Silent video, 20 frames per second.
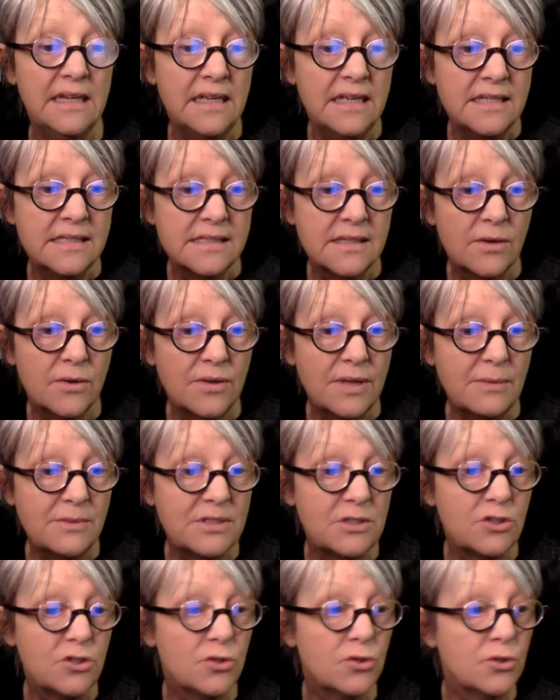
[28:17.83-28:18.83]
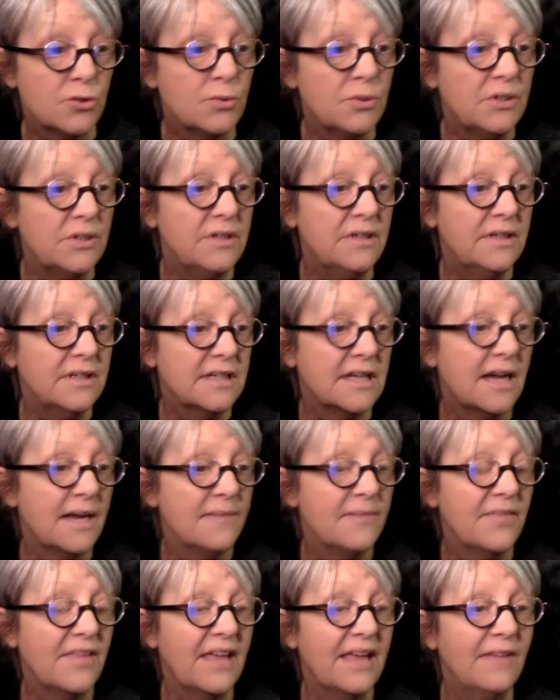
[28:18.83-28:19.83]
So that was a short one.
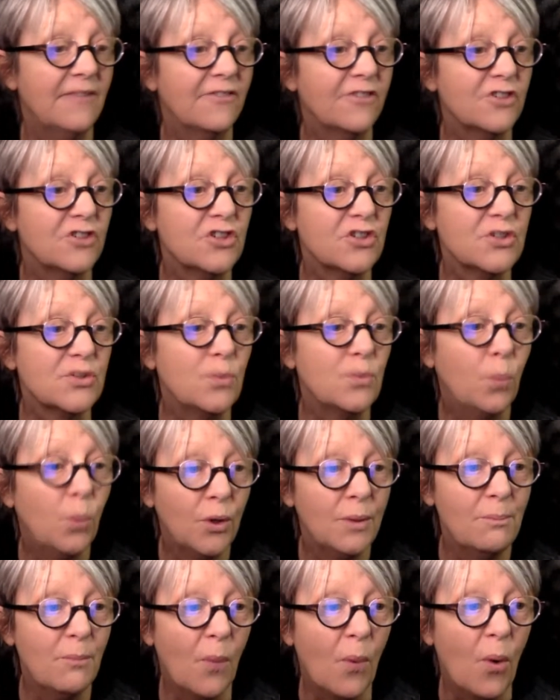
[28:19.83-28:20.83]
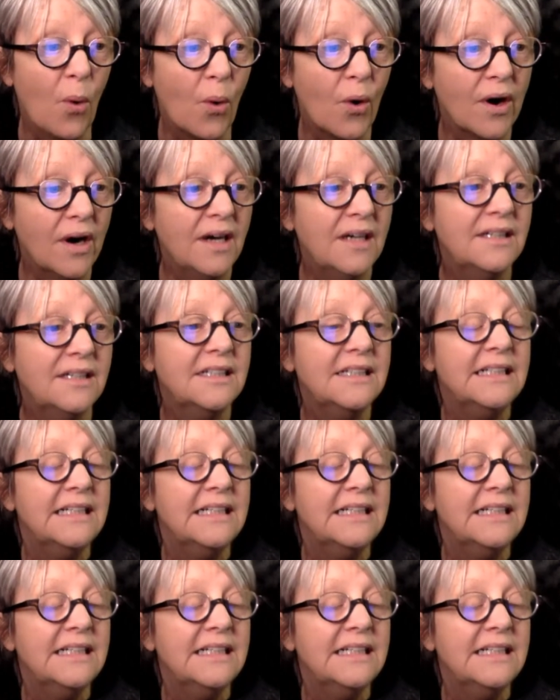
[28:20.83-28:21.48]
Time then for just one more.